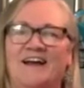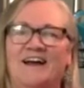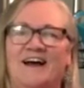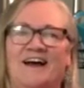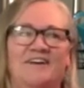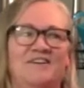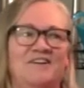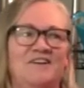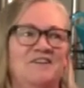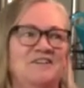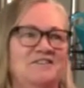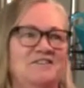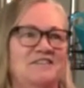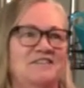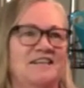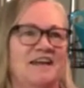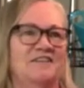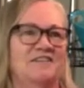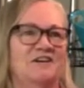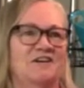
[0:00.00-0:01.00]
I don't
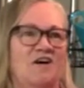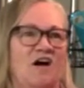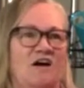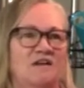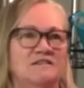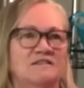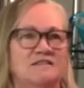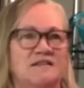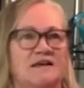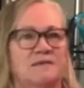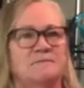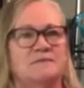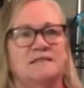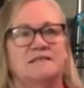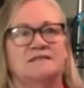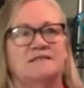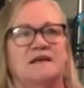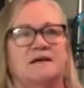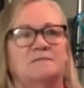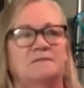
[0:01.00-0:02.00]
understand the concepts,
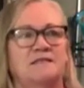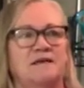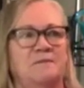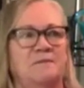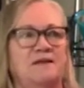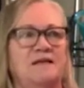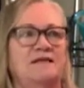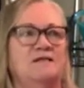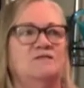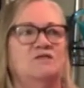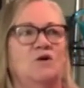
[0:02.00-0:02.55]
except somebody